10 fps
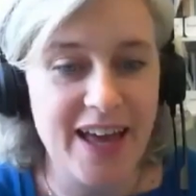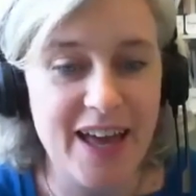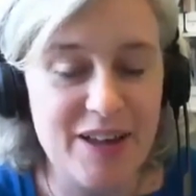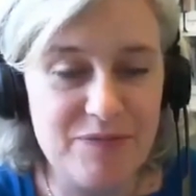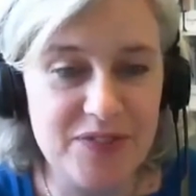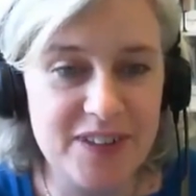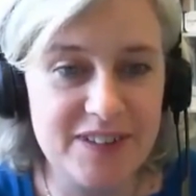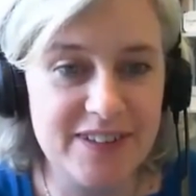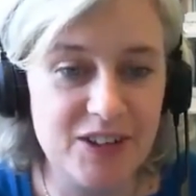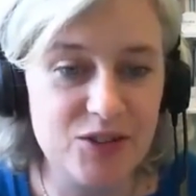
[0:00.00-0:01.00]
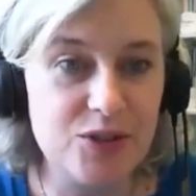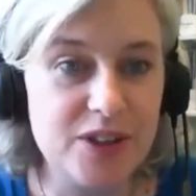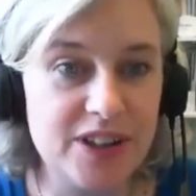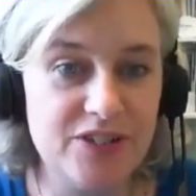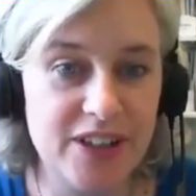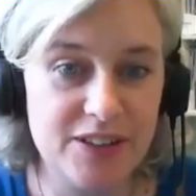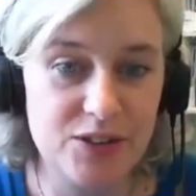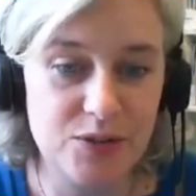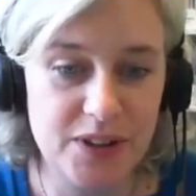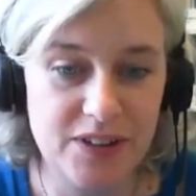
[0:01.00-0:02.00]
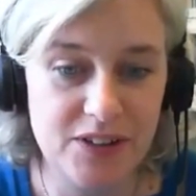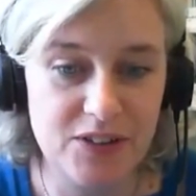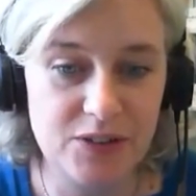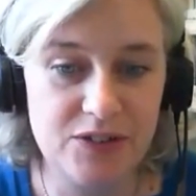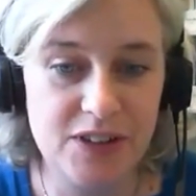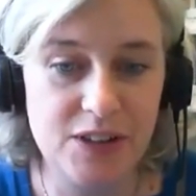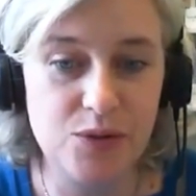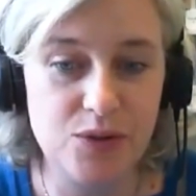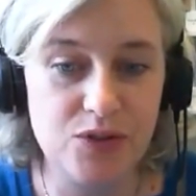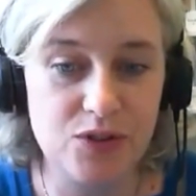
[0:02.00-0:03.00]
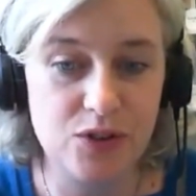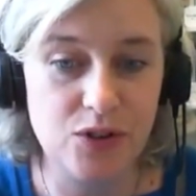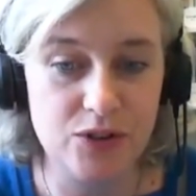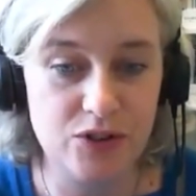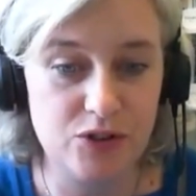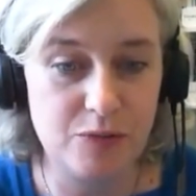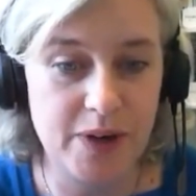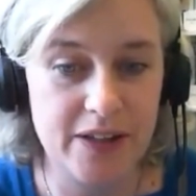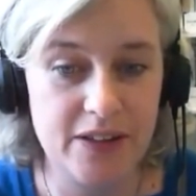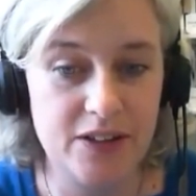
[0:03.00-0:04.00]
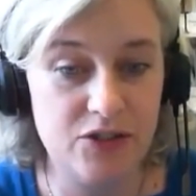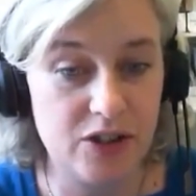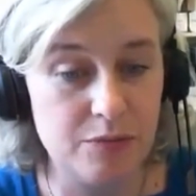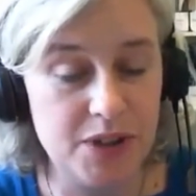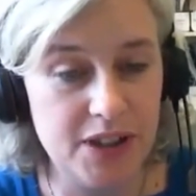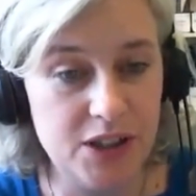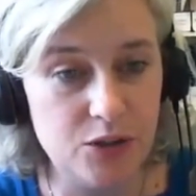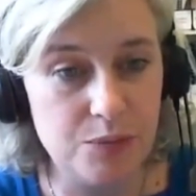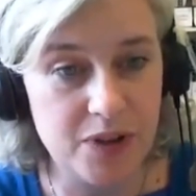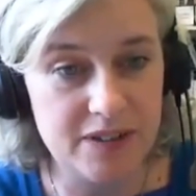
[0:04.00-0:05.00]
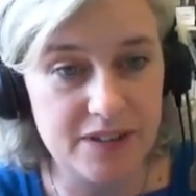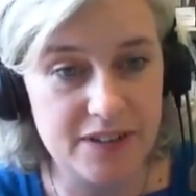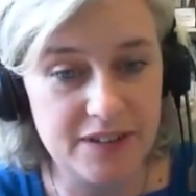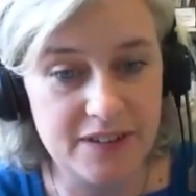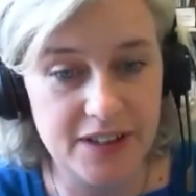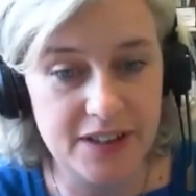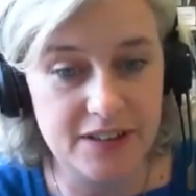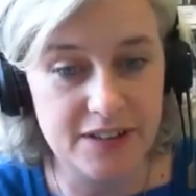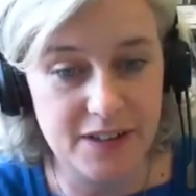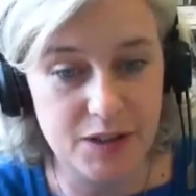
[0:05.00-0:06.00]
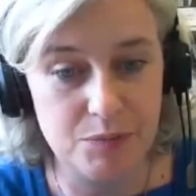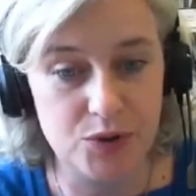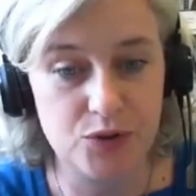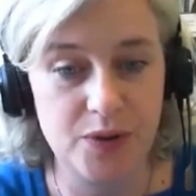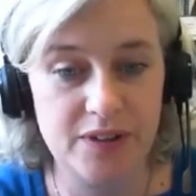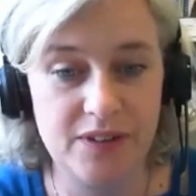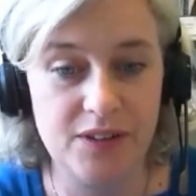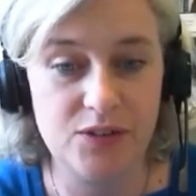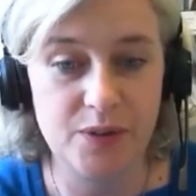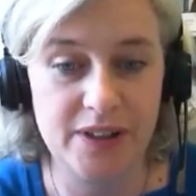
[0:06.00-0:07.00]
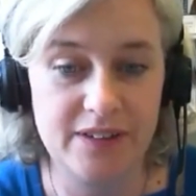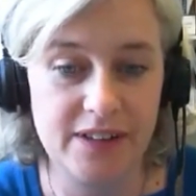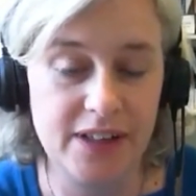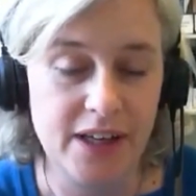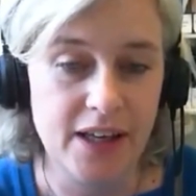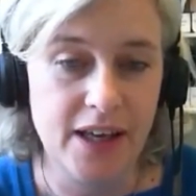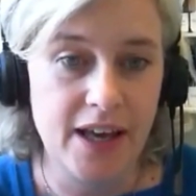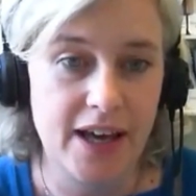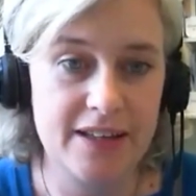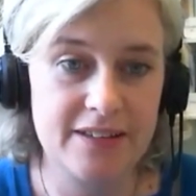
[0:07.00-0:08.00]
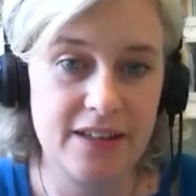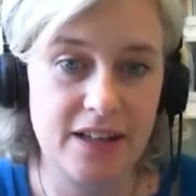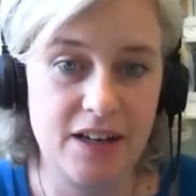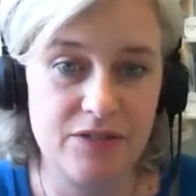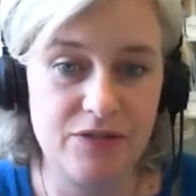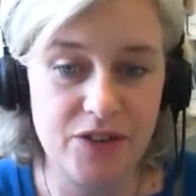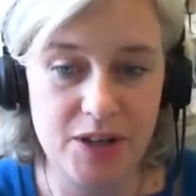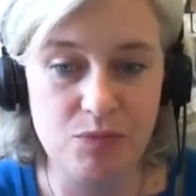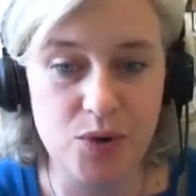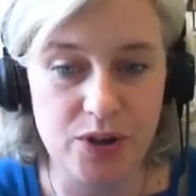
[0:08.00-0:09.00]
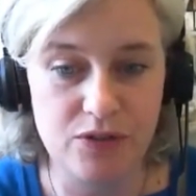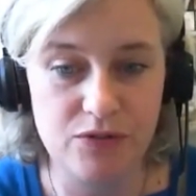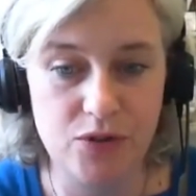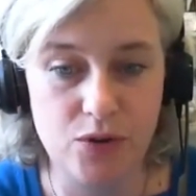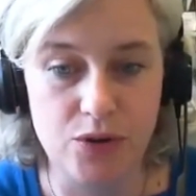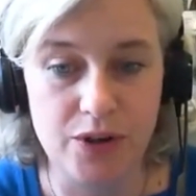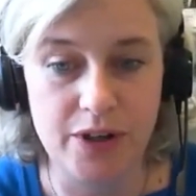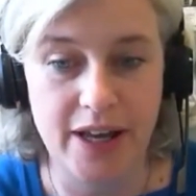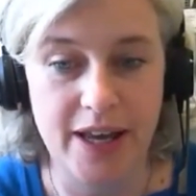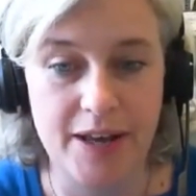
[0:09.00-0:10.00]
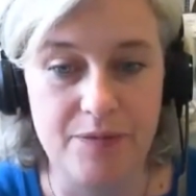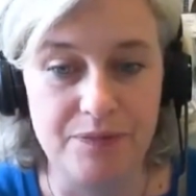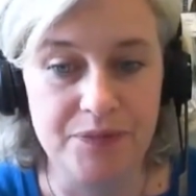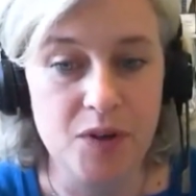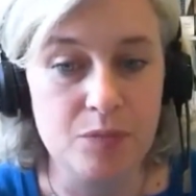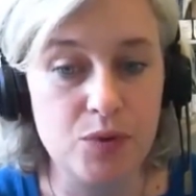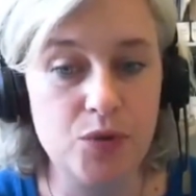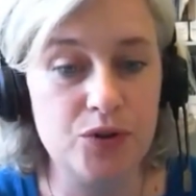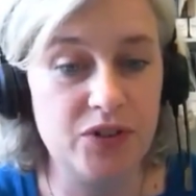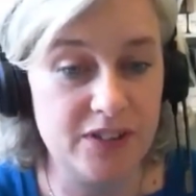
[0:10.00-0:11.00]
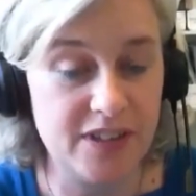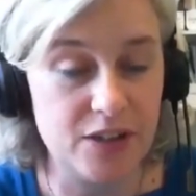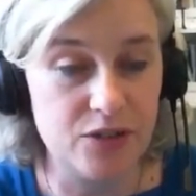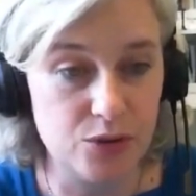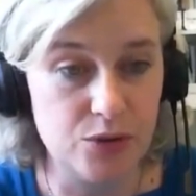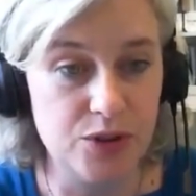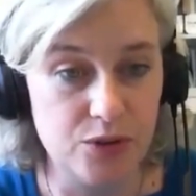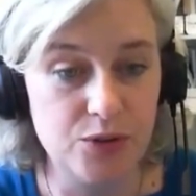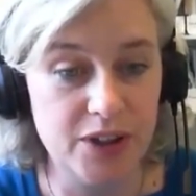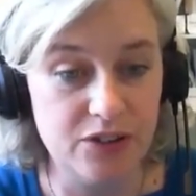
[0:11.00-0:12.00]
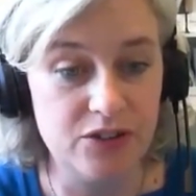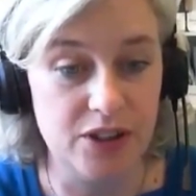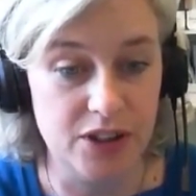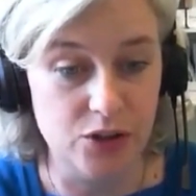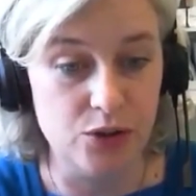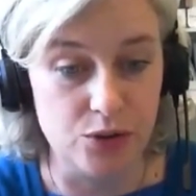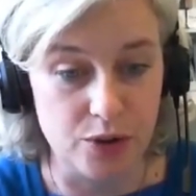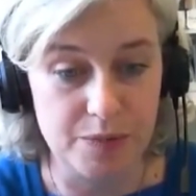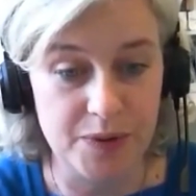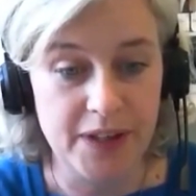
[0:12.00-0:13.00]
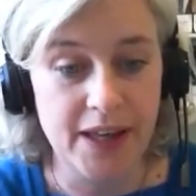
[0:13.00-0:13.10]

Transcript: Um, the Territorial Agenda 2030 was launched by the German EU presidency in December 2020 as a framework for um, promoting territorial cohesion in Europe